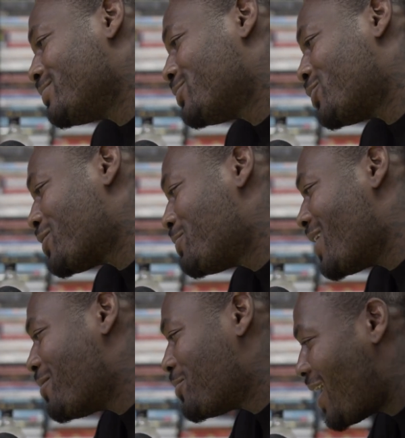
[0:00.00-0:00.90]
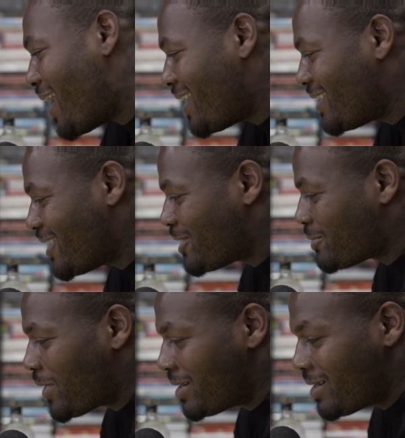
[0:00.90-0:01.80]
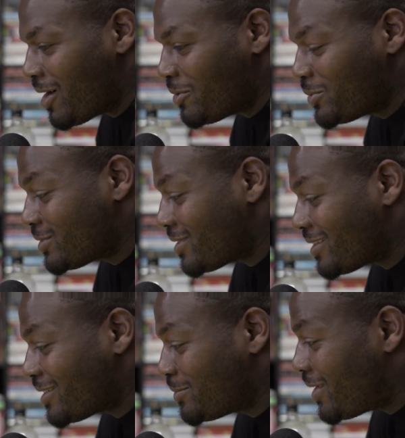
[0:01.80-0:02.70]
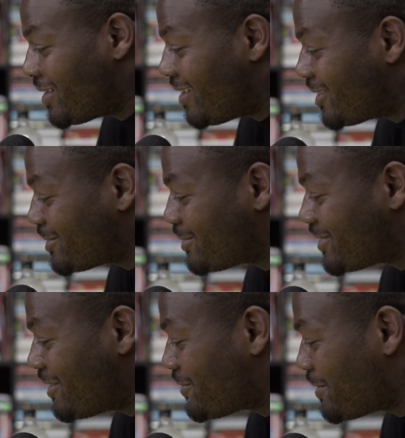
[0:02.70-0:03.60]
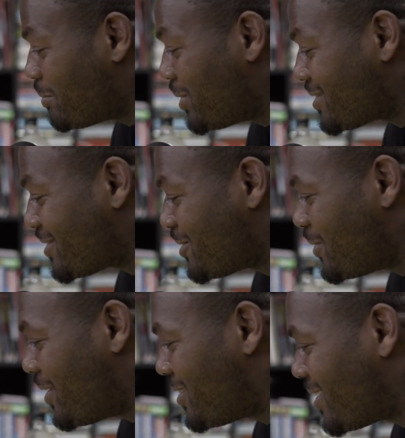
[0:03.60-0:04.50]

Trust Me, I'm Lying, and right now we're talking about awesome stuff and books in the world,